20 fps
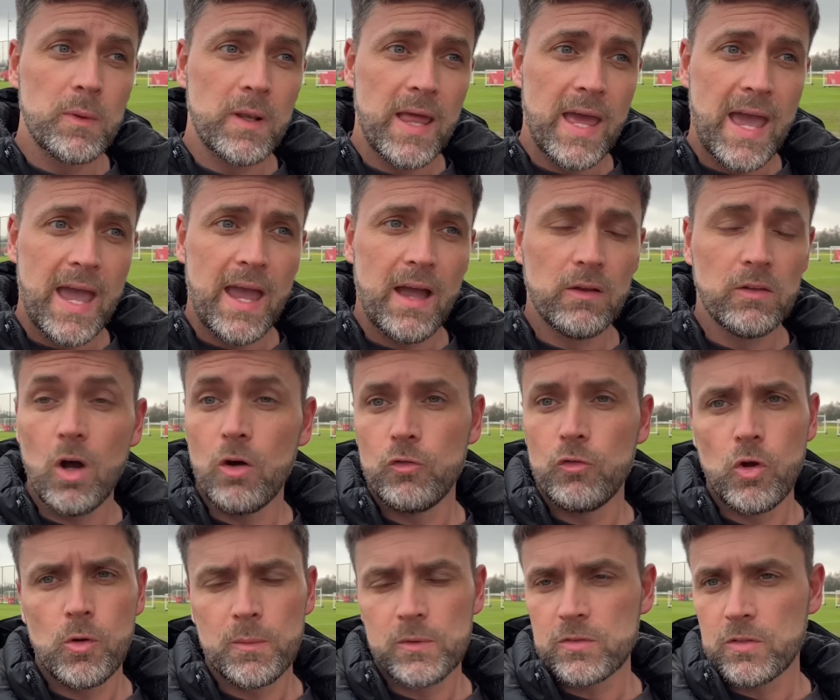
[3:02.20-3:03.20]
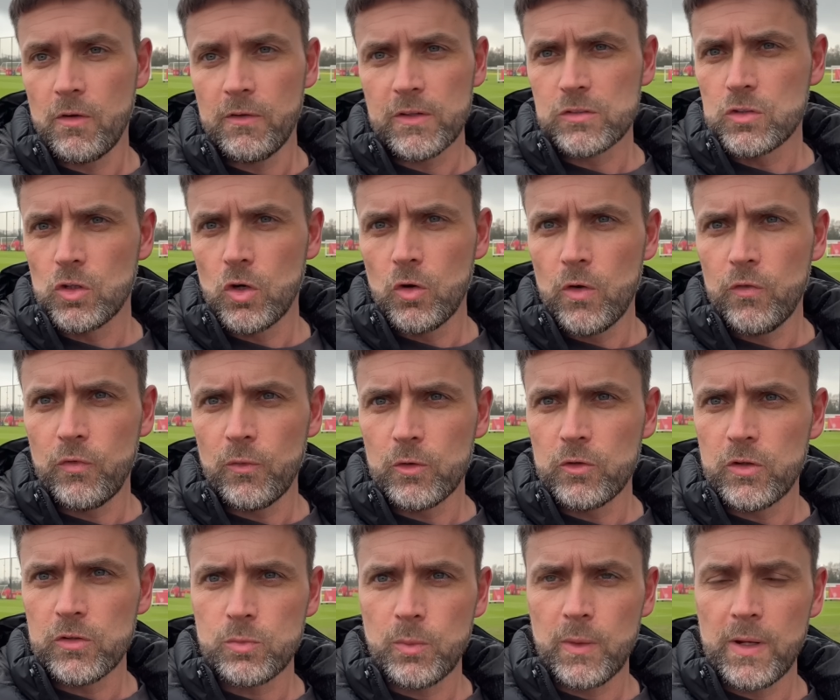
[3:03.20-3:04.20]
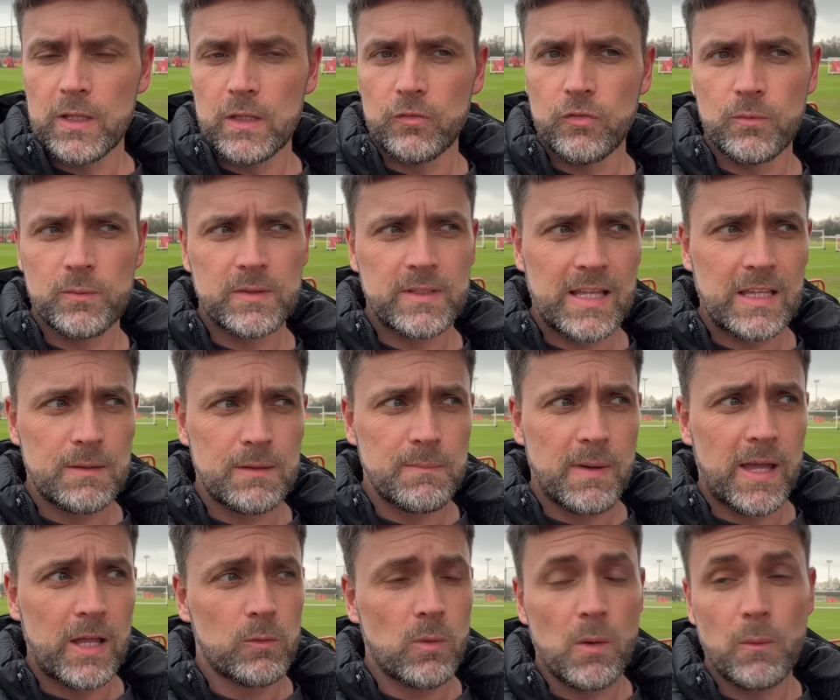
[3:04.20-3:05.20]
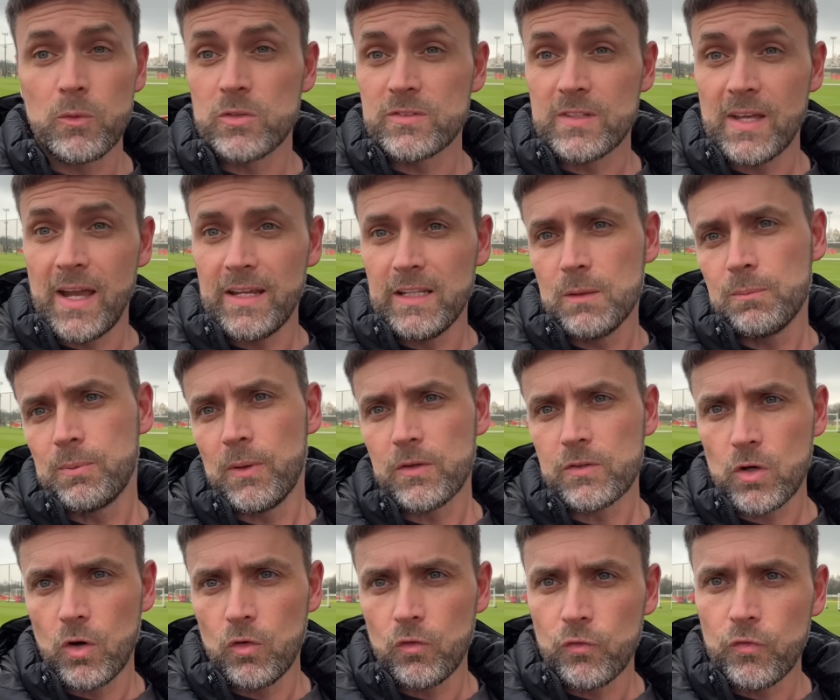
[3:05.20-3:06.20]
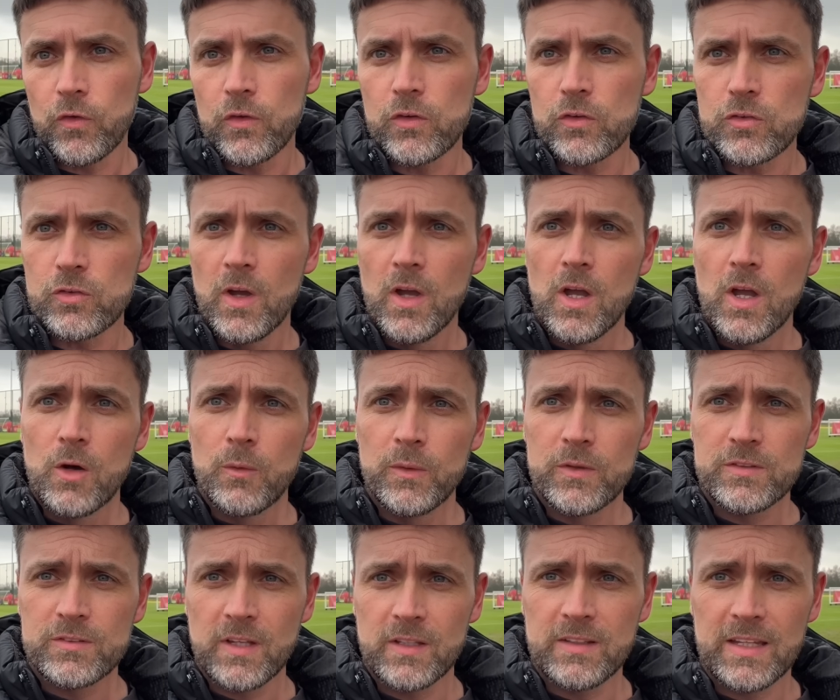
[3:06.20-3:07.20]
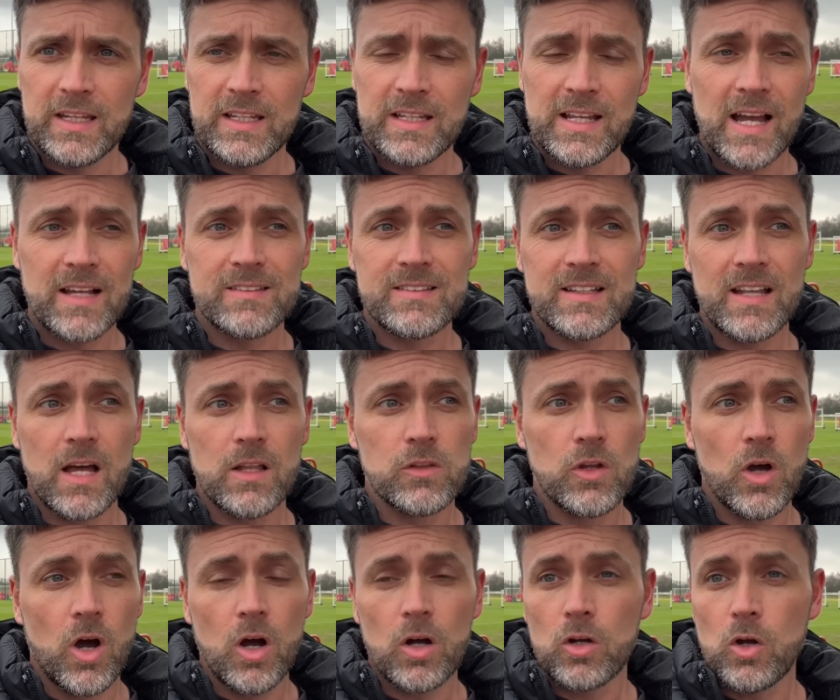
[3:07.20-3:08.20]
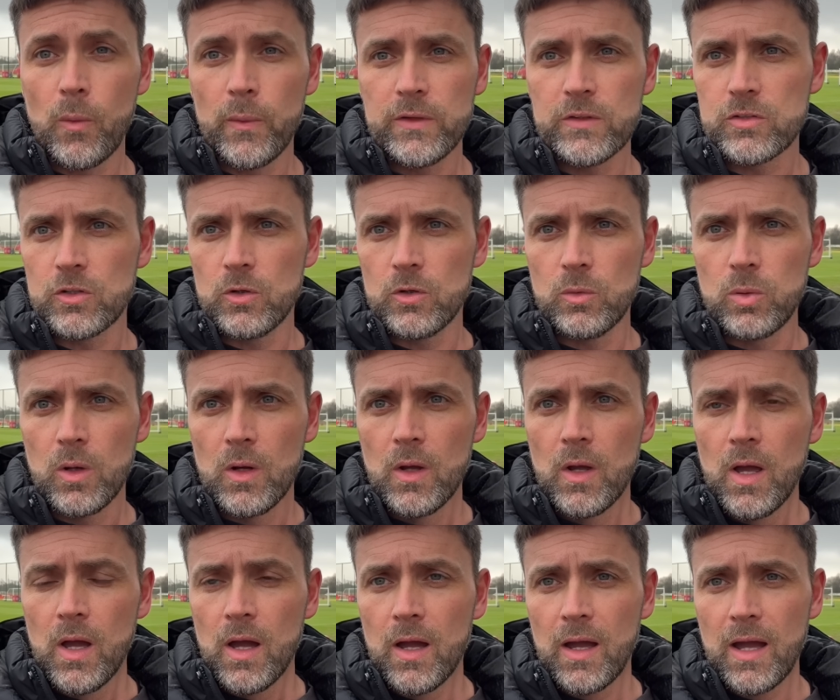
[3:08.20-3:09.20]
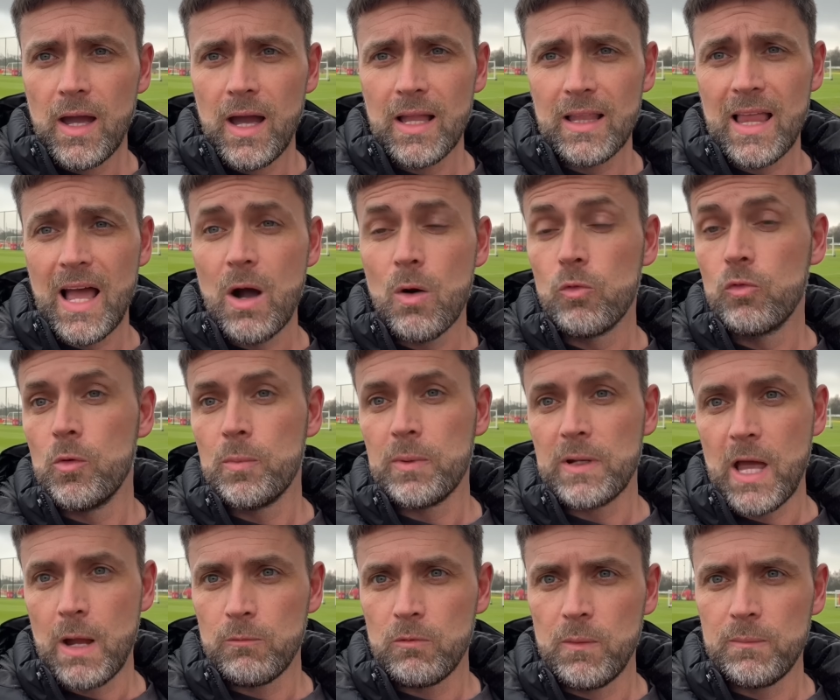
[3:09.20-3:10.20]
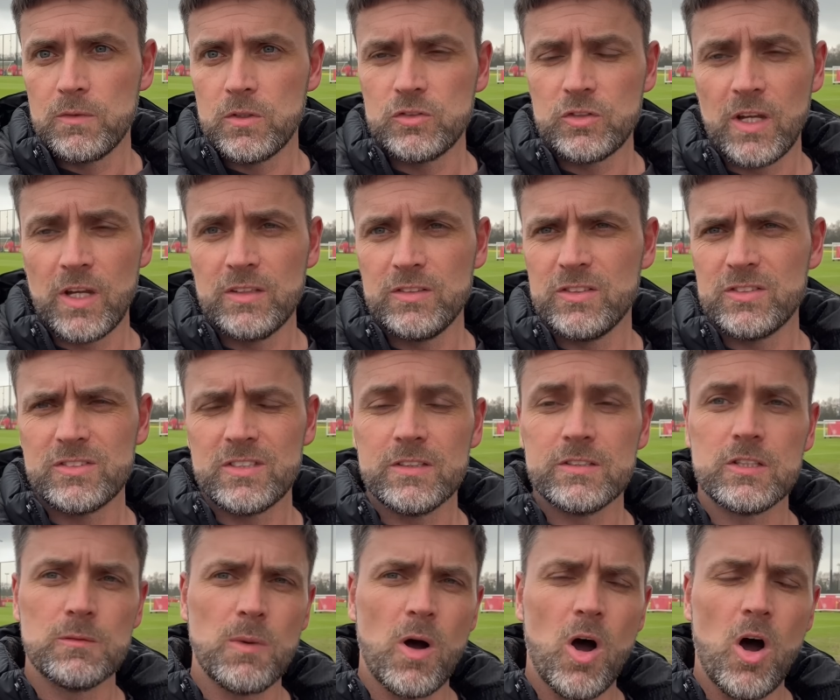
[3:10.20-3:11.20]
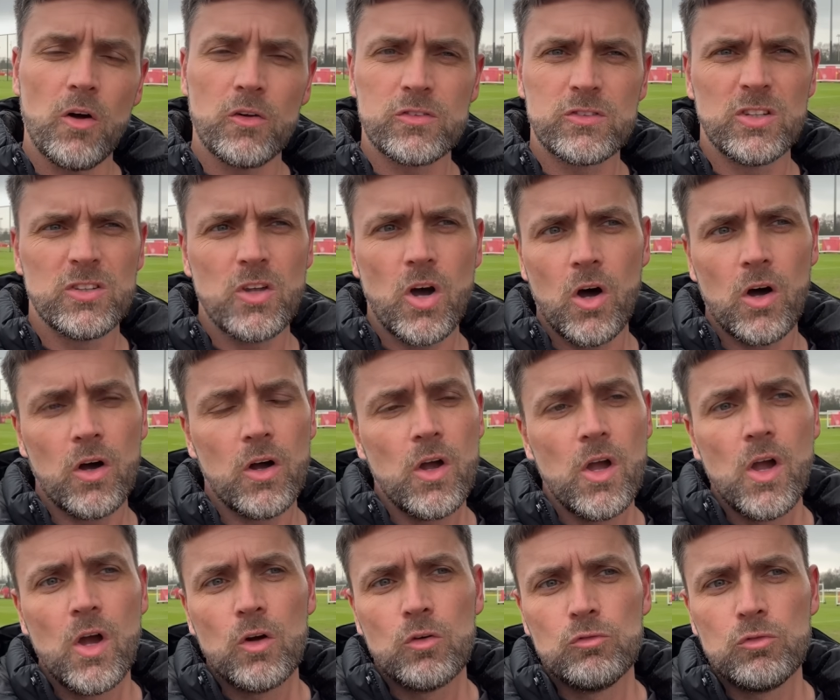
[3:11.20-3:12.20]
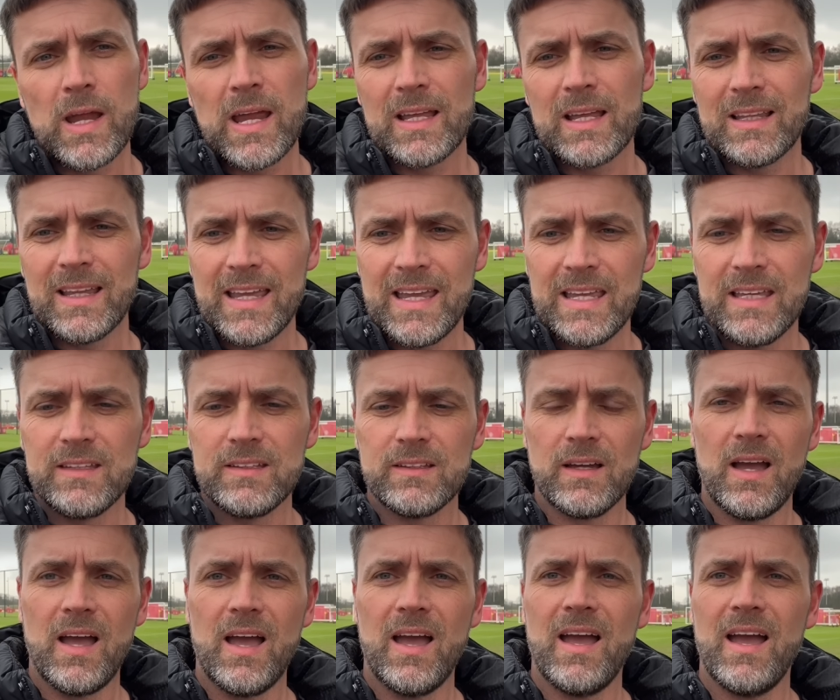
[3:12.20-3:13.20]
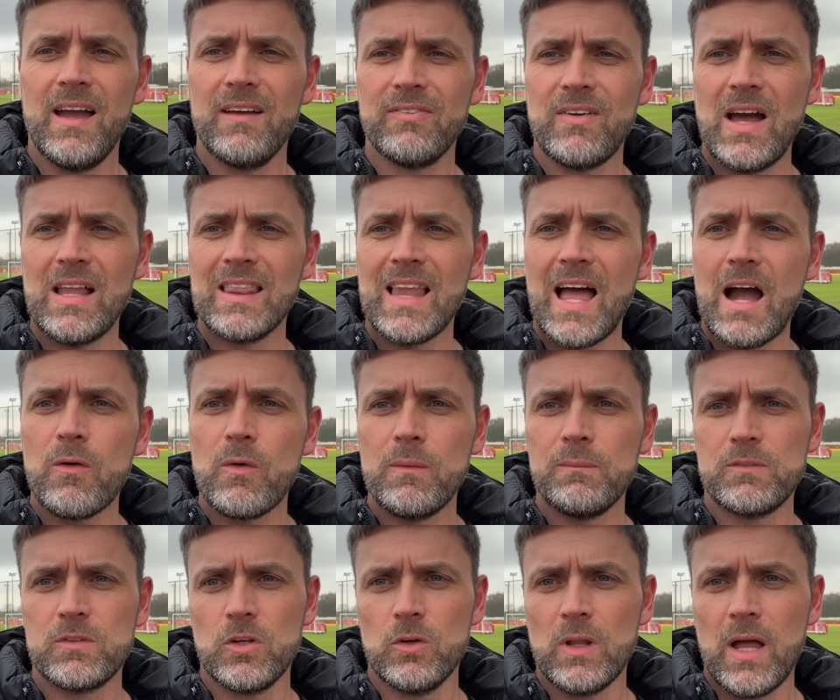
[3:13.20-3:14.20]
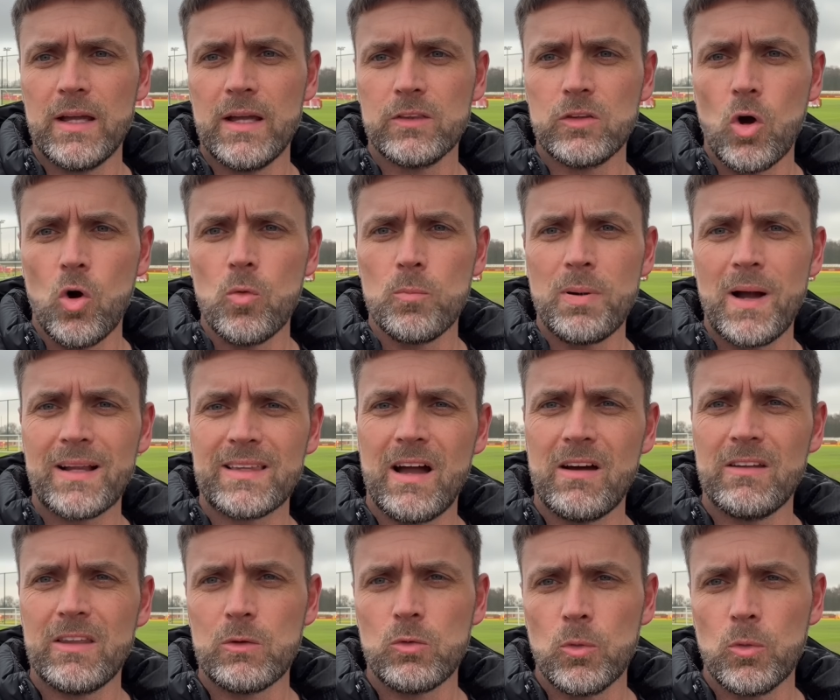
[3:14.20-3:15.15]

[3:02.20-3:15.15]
there, not a rumour, sorry, a story from Chris Wheeler from the Daily Mail where we were sat in the press conference, which said that United are not going to allow Ruben Amorims to change his system, or as to not really allow him to, like, don't back down.